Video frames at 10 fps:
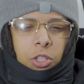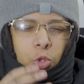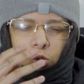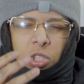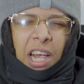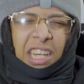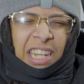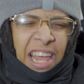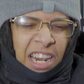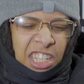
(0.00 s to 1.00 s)
Two
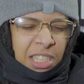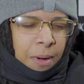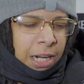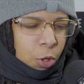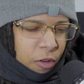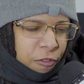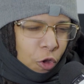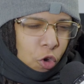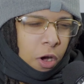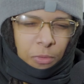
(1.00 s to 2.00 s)
seconds later, somebody on the
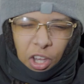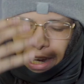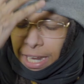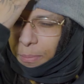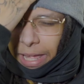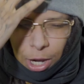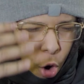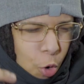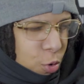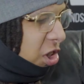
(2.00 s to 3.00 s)
floor. I'm looking. I'm like,
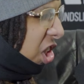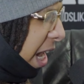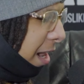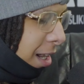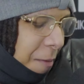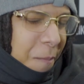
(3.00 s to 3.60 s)
oh shit.